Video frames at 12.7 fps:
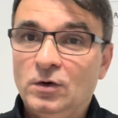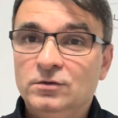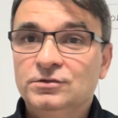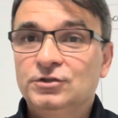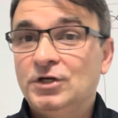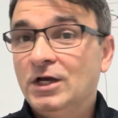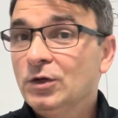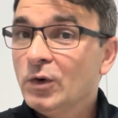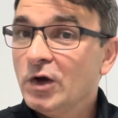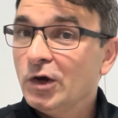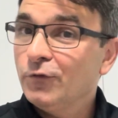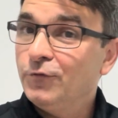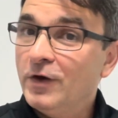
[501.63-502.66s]

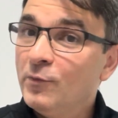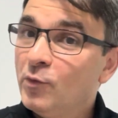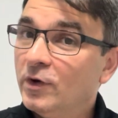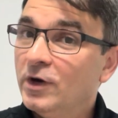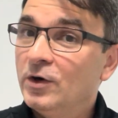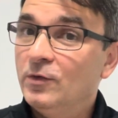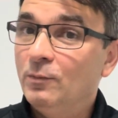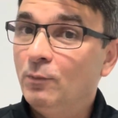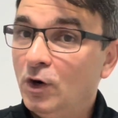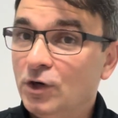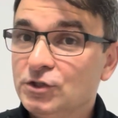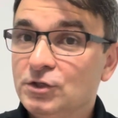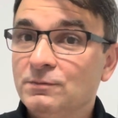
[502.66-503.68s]
January, February,
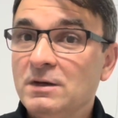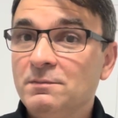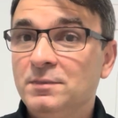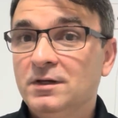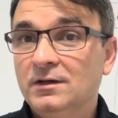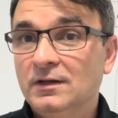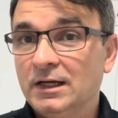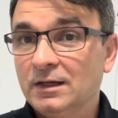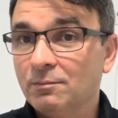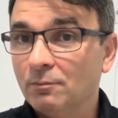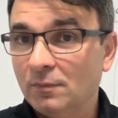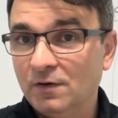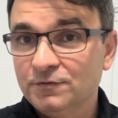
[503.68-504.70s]
March may be like
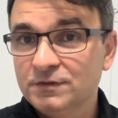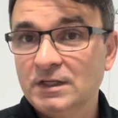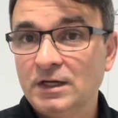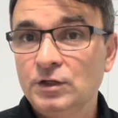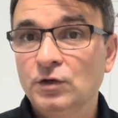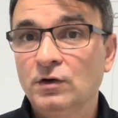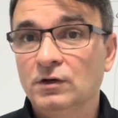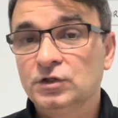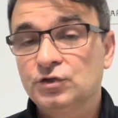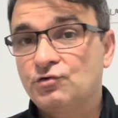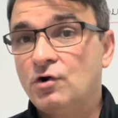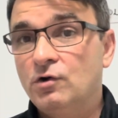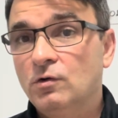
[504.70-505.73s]
months that you're gonna
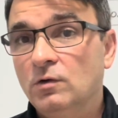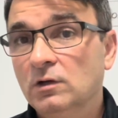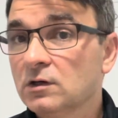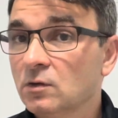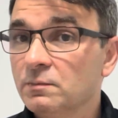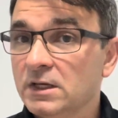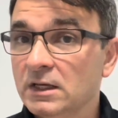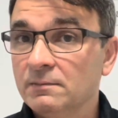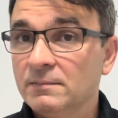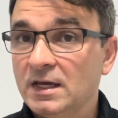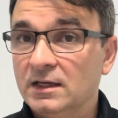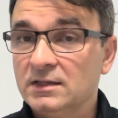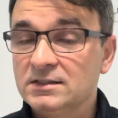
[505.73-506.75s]
struggle a little bit in
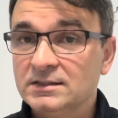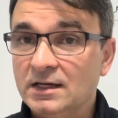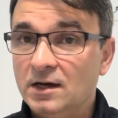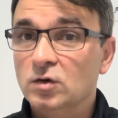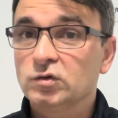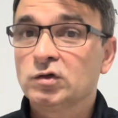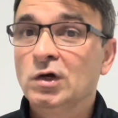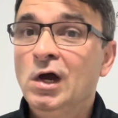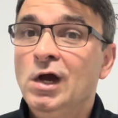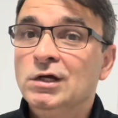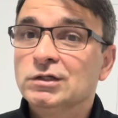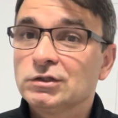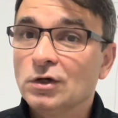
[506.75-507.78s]
making sales.
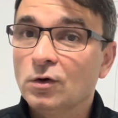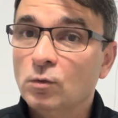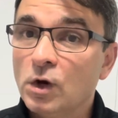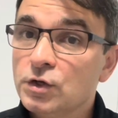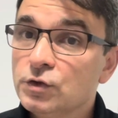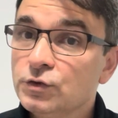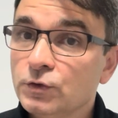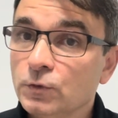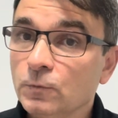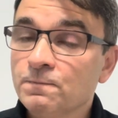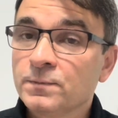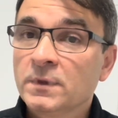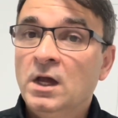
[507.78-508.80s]
So what
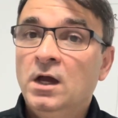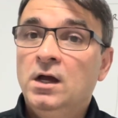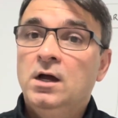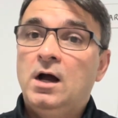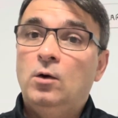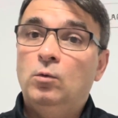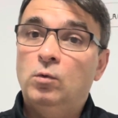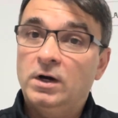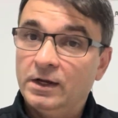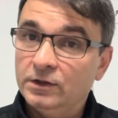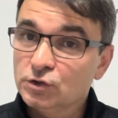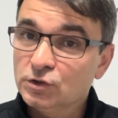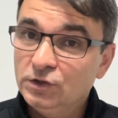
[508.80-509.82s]
I
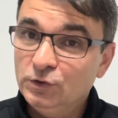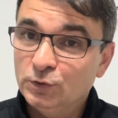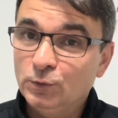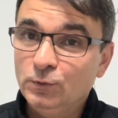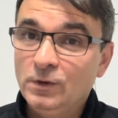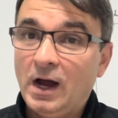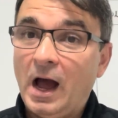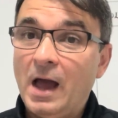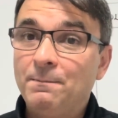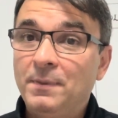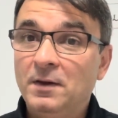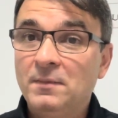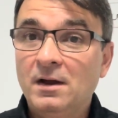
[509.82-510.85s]
usually do, I
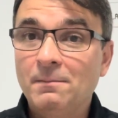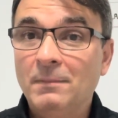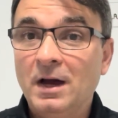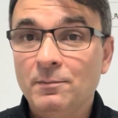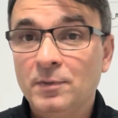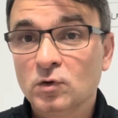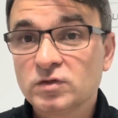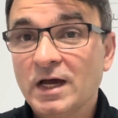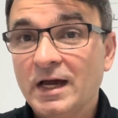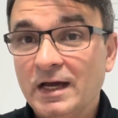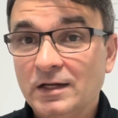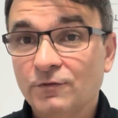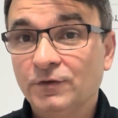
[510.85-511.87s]
pay my bills
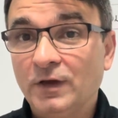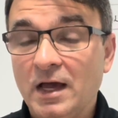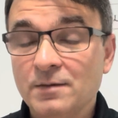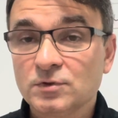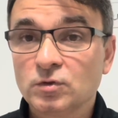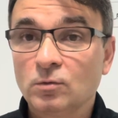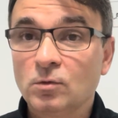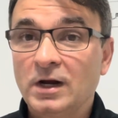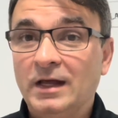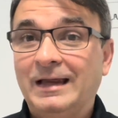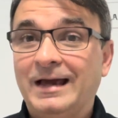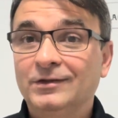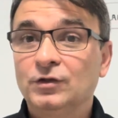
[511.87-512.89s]
ahead of time. So what I
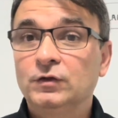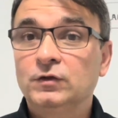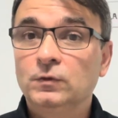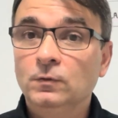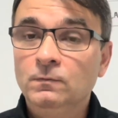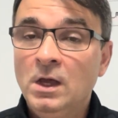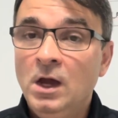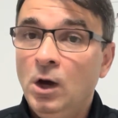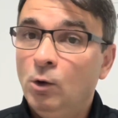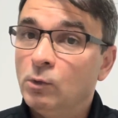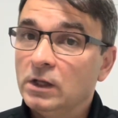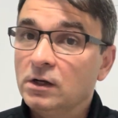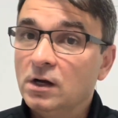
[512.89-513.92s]
like to do
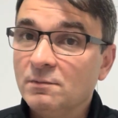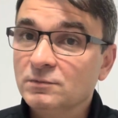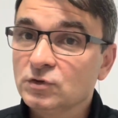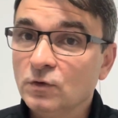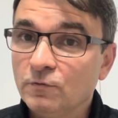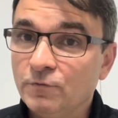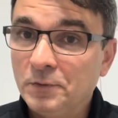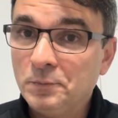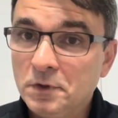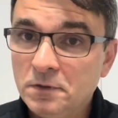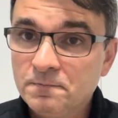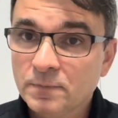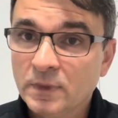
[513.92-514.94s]
when comes
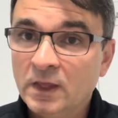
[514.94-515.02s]
November,